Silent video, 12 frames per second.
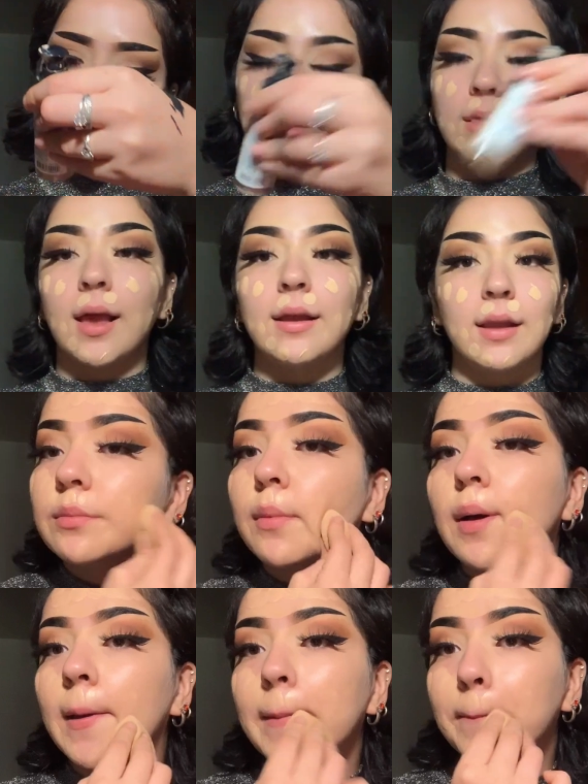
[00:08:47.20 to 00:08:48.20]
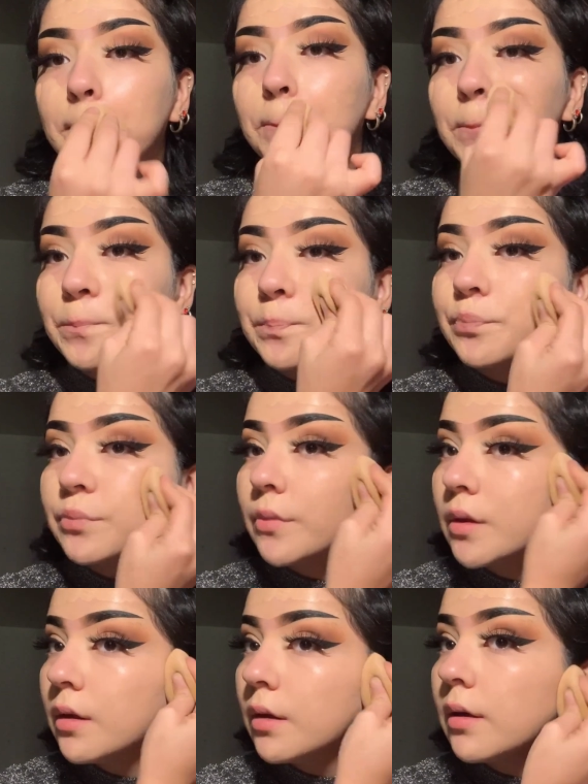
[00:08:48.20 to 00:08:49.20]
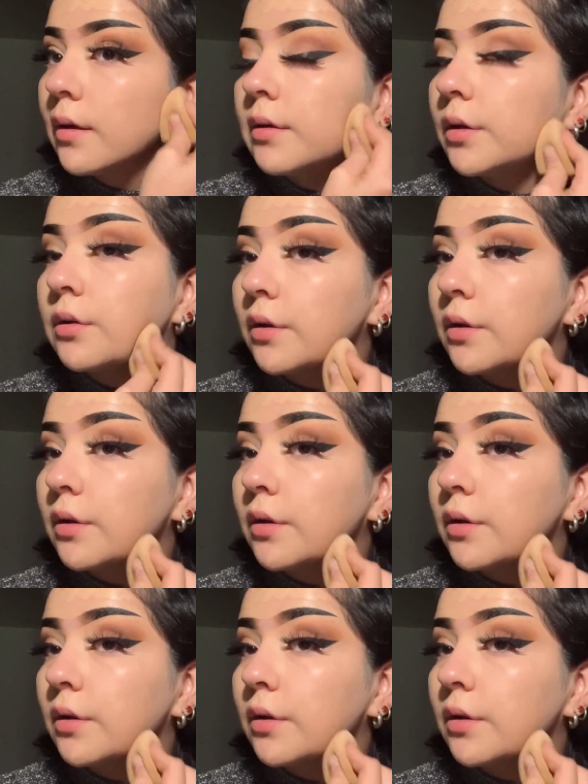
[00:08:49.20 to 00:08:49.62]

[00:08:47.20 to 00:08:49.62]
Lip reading: Light now. But I don't know.